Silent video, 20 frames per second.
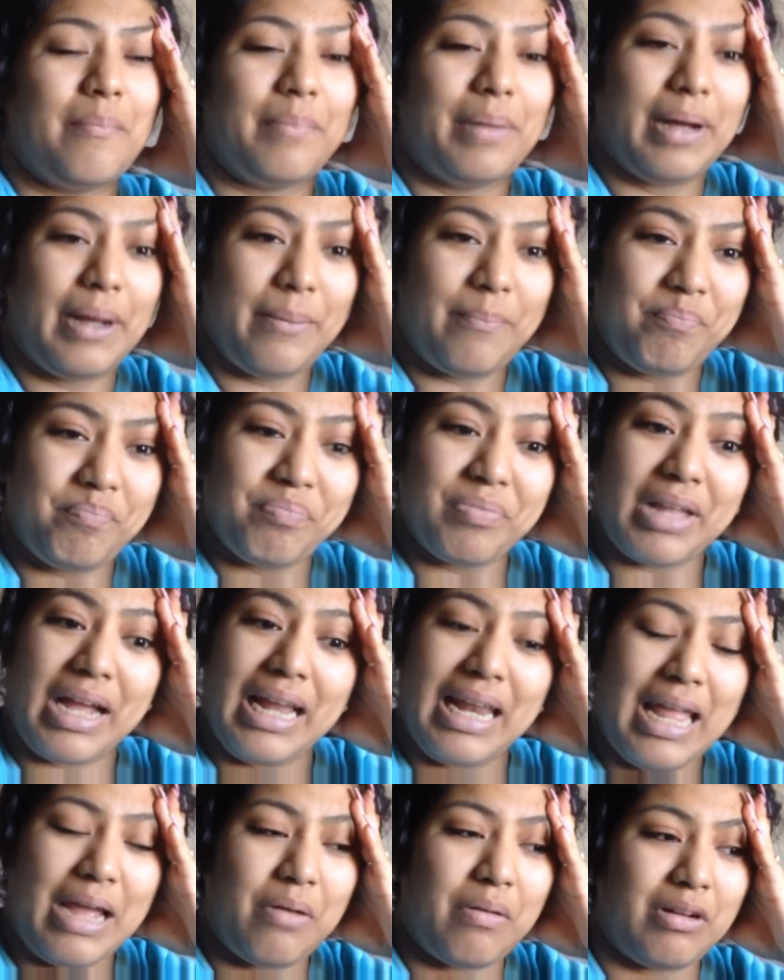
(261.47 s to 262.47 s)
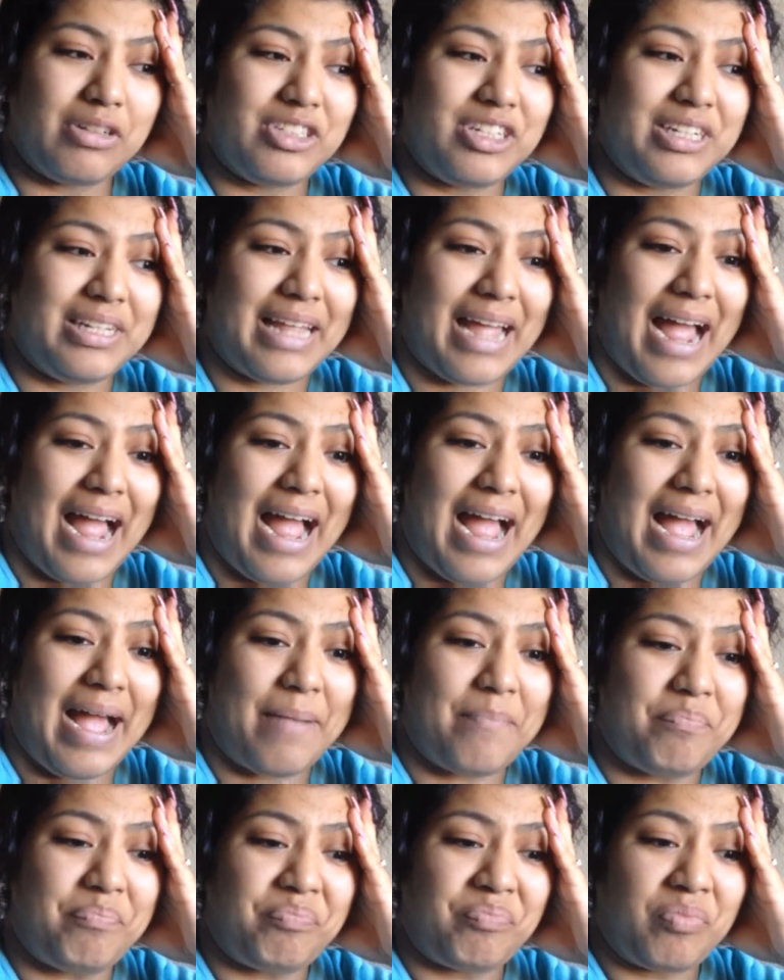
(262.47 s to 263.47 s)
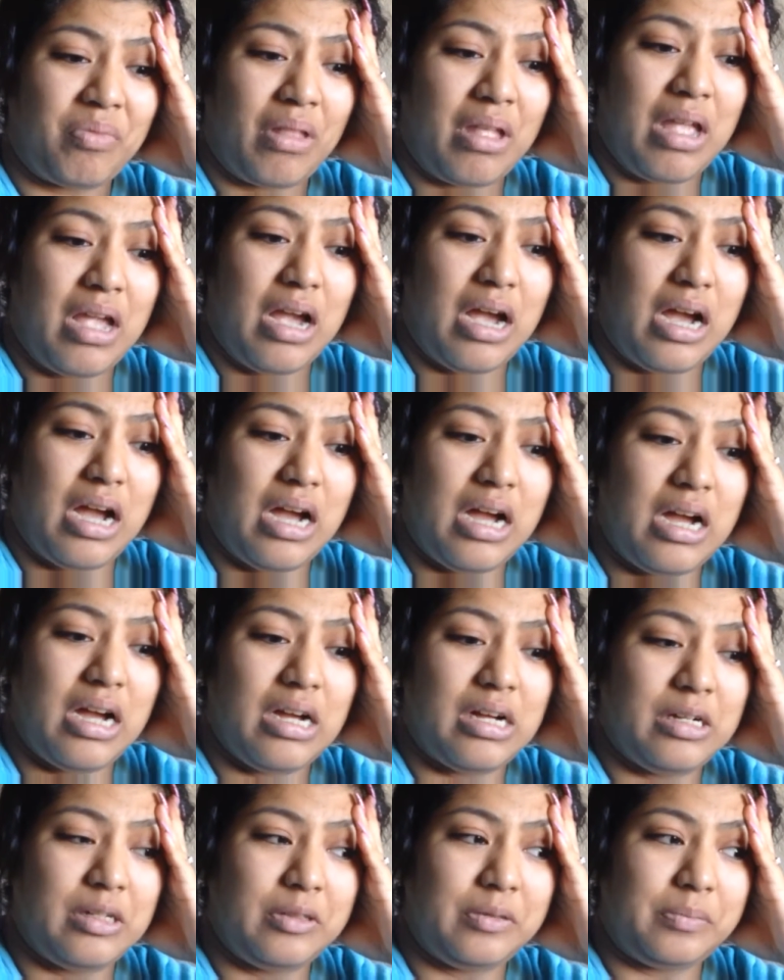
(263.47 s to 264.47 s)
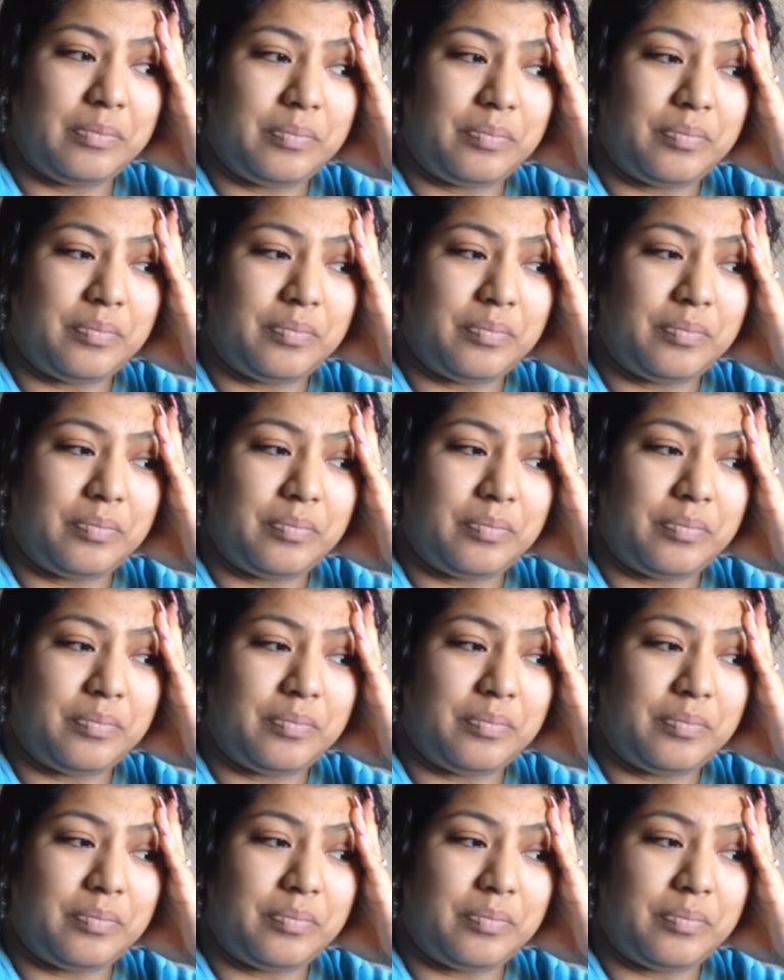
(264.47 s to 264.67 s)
But I like watching that. I